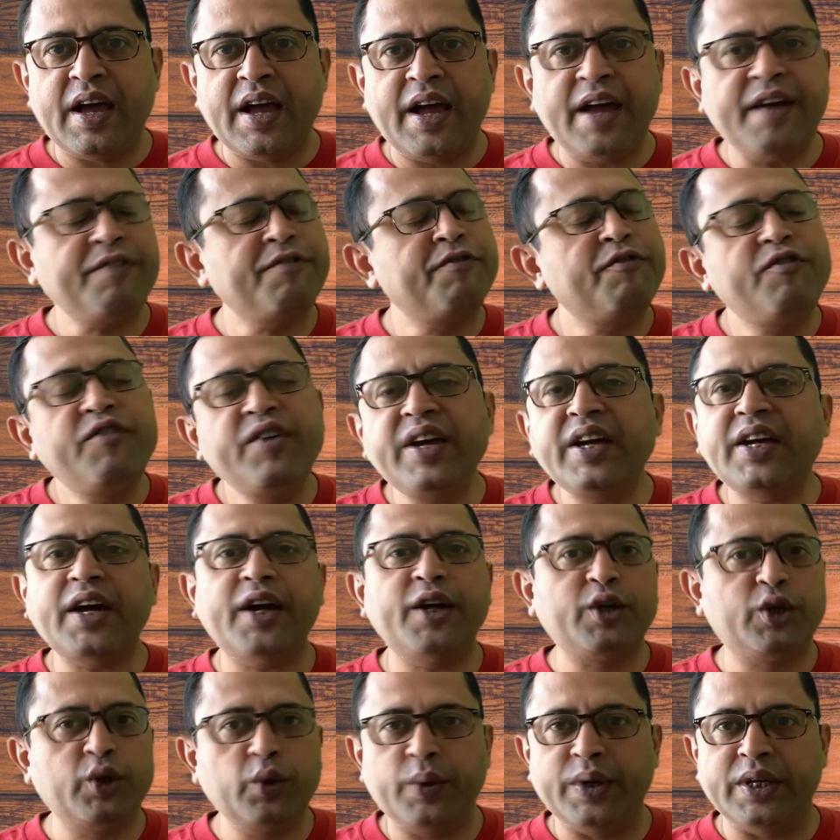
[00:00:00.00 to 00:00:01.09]
If we
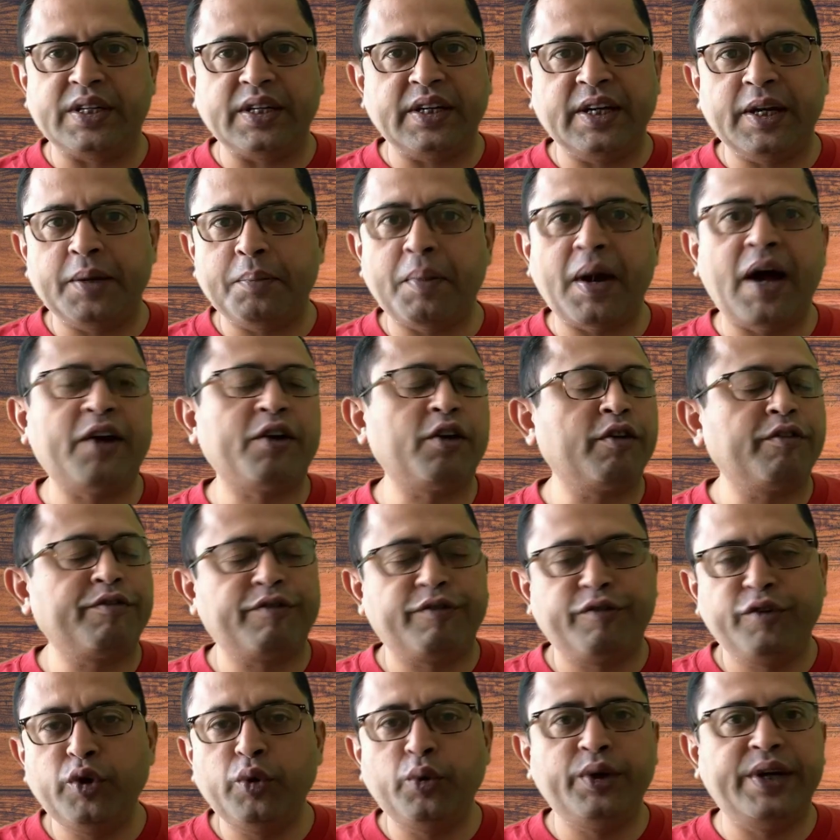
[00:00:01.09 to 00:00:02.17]
can do it in a matter of
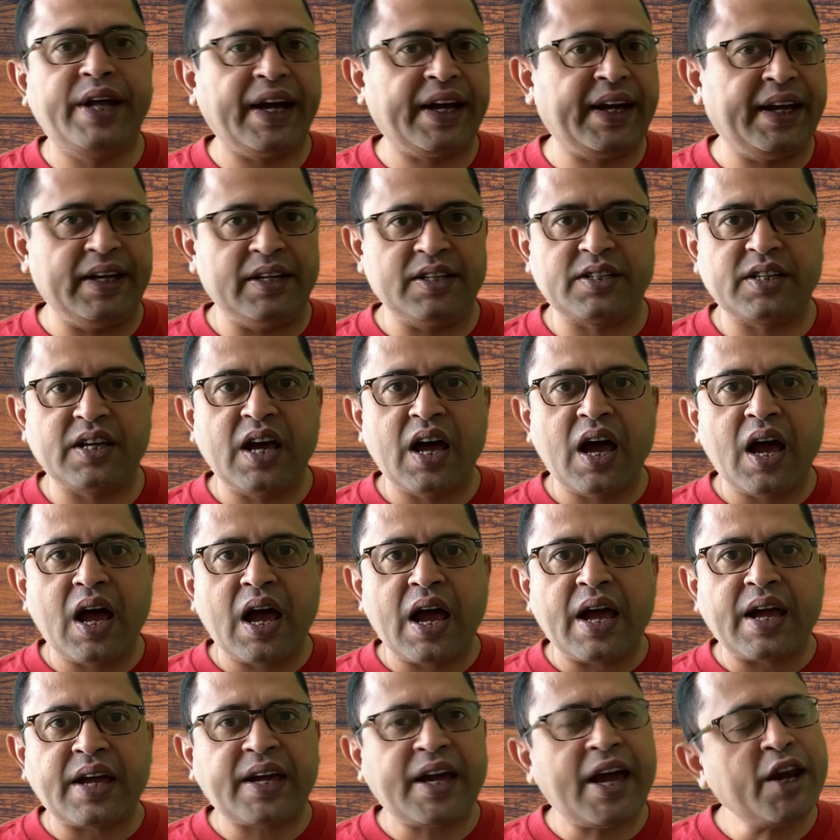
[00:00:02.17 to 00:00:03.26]
few decades,
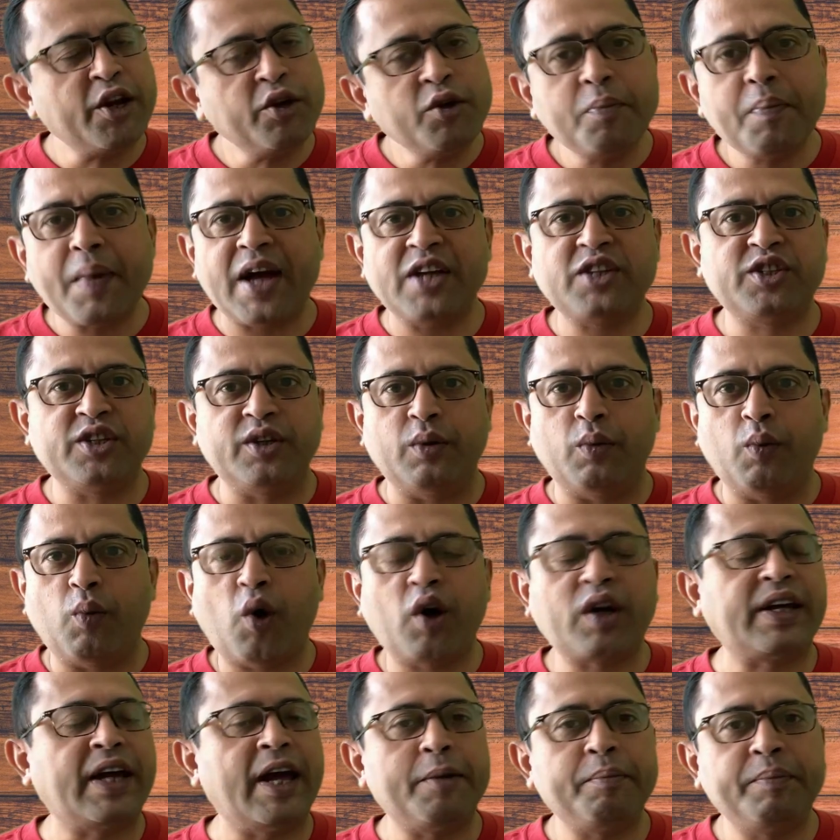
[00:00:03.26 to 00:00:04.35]
can you imagine
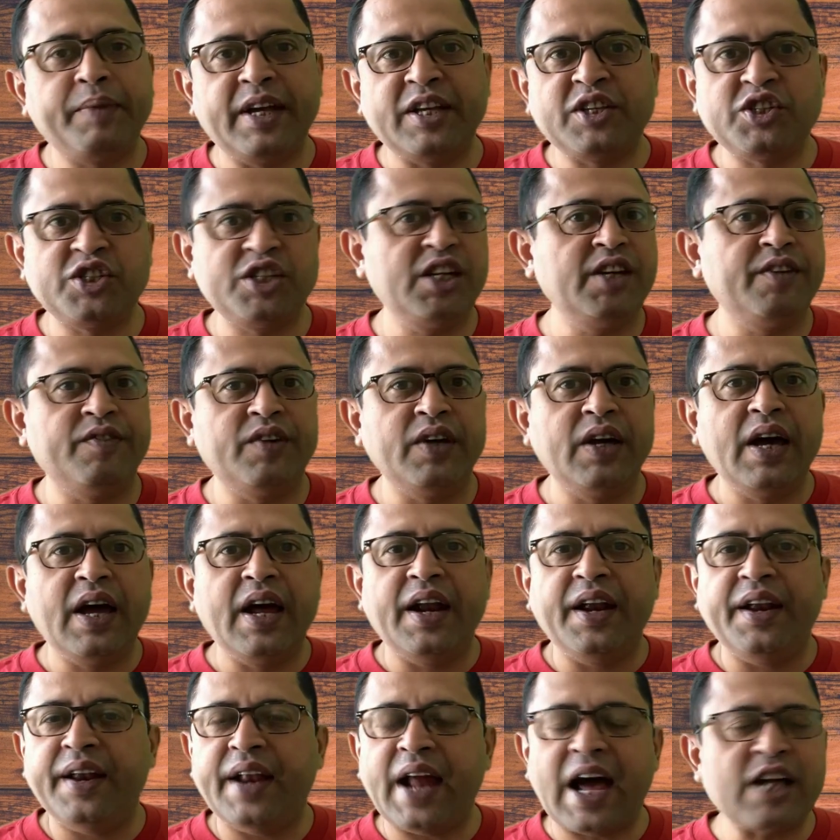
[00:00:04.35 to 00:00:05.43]
what can be achieved
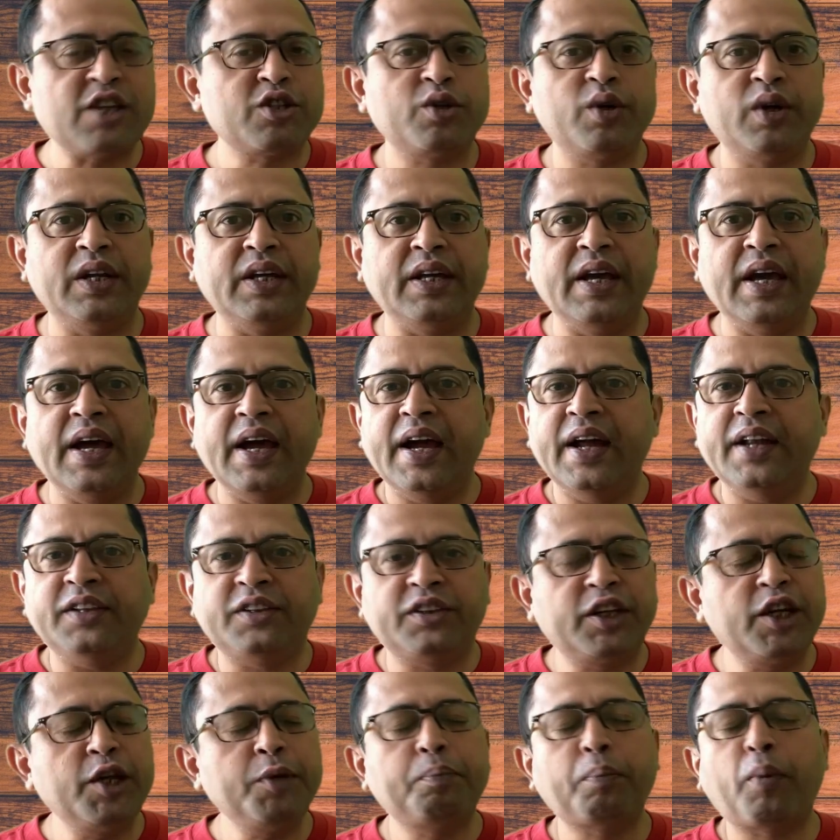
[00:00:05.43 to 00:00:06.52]
naturally in
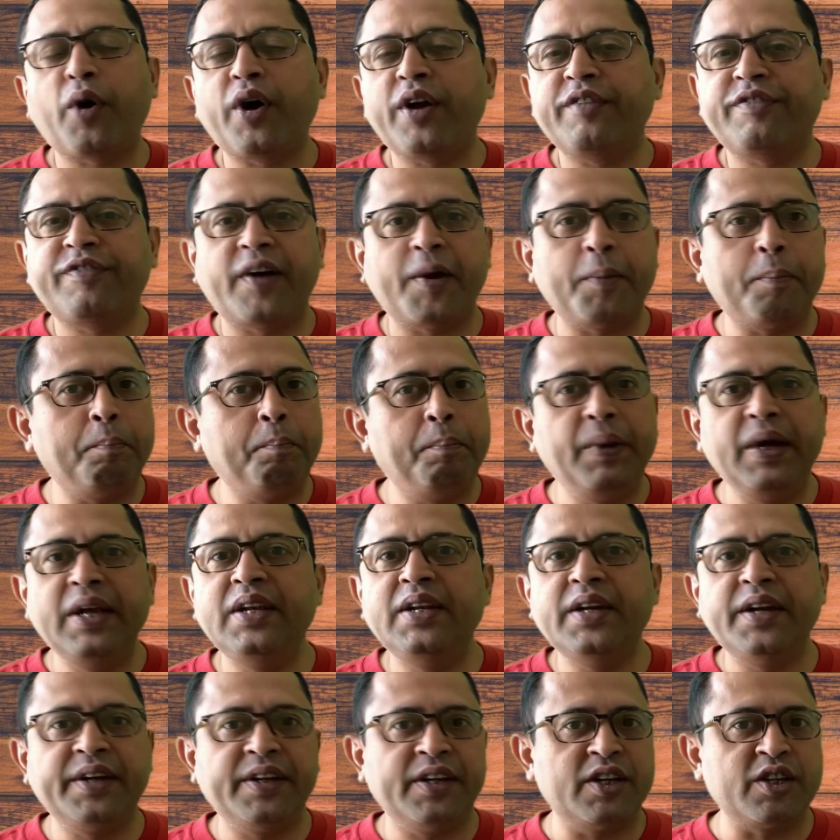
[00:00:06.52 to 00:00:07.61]
3.5
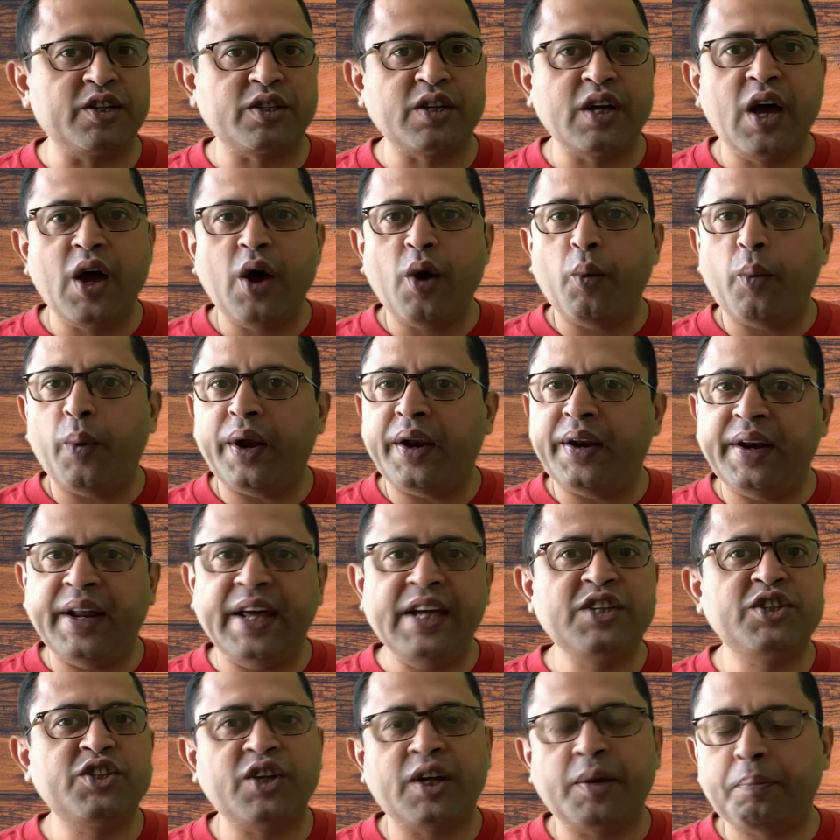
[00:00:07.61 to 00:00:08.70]
billion years when
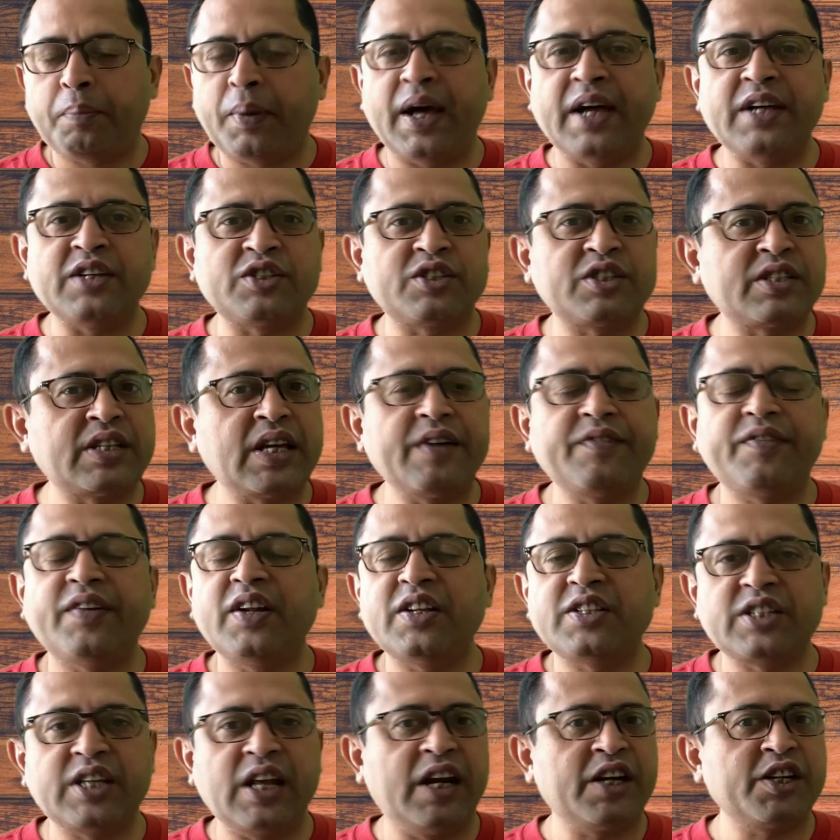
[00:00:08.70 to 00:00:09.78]
nature applies several
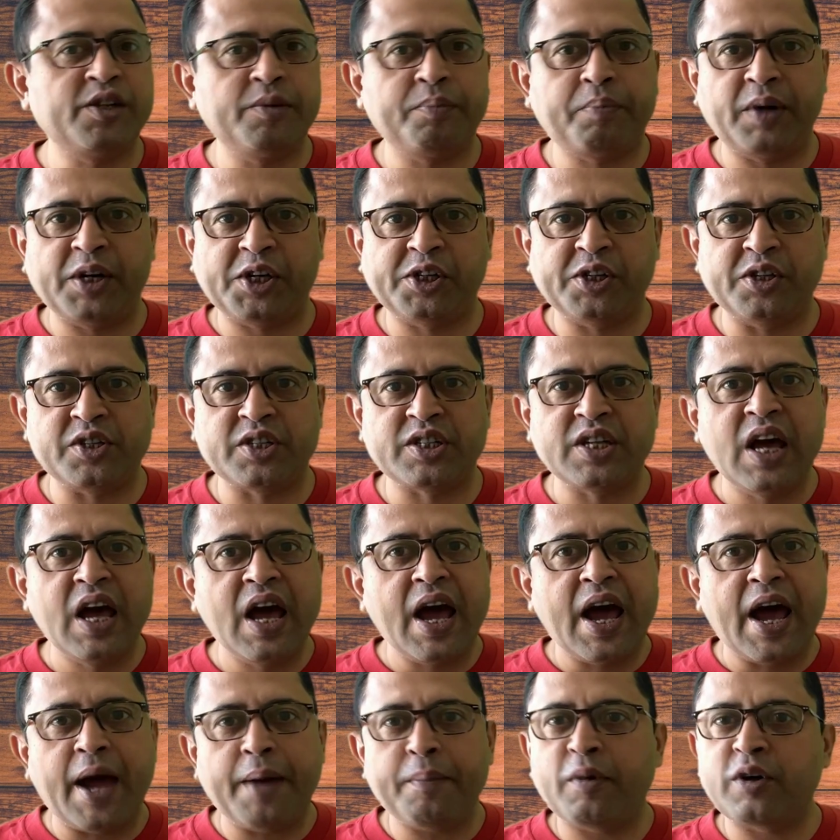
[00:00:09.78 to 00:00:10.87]
selection pressures
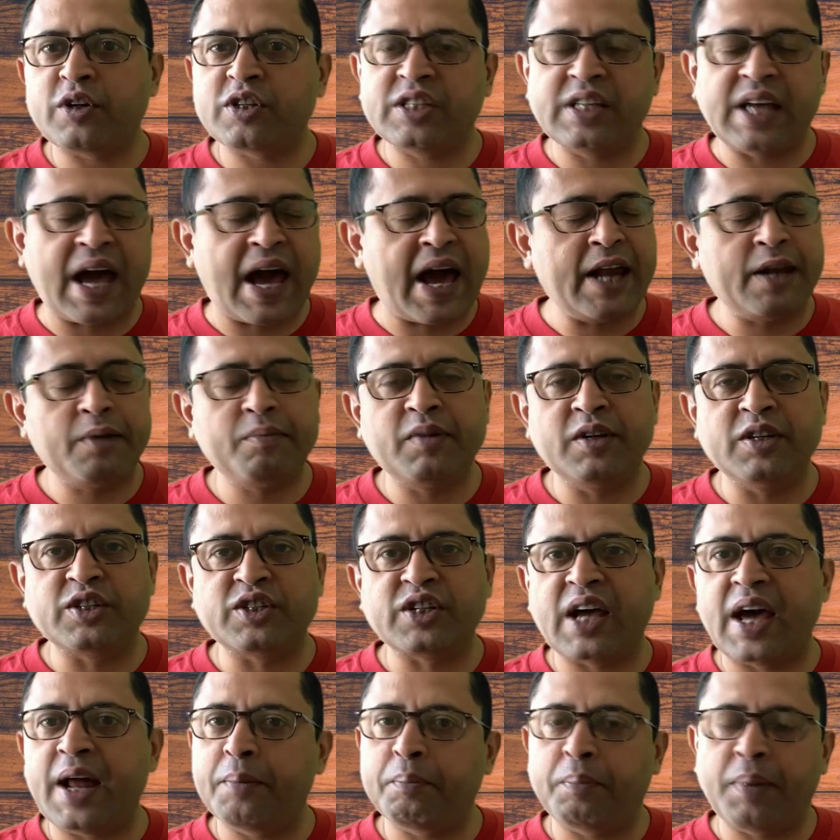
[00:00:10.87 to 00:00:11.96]
amongst the
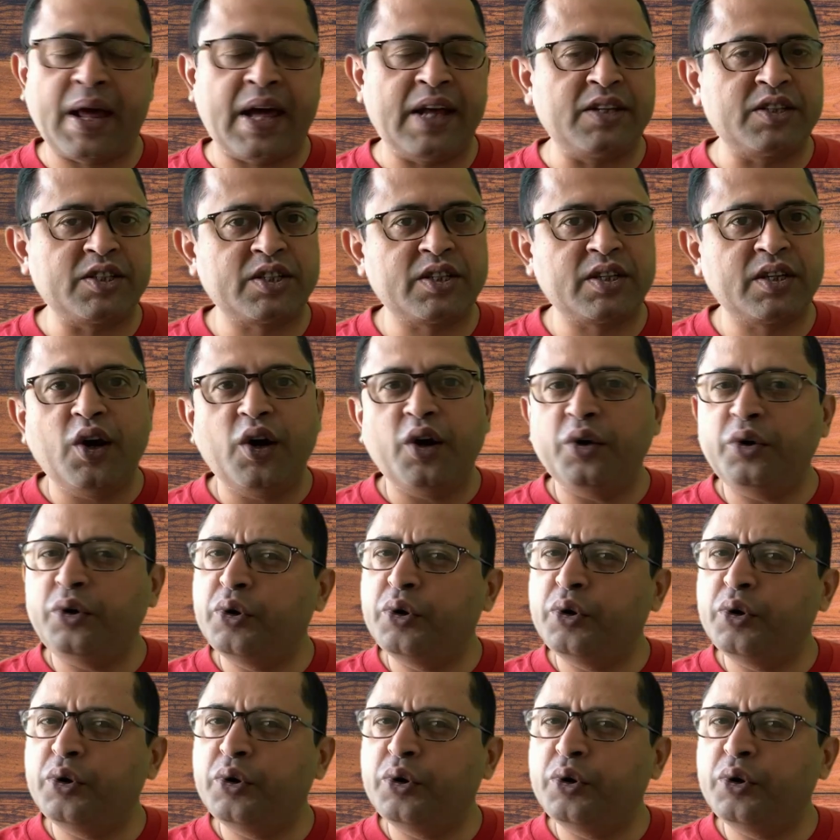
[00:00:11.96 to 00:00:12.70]
animals and plants?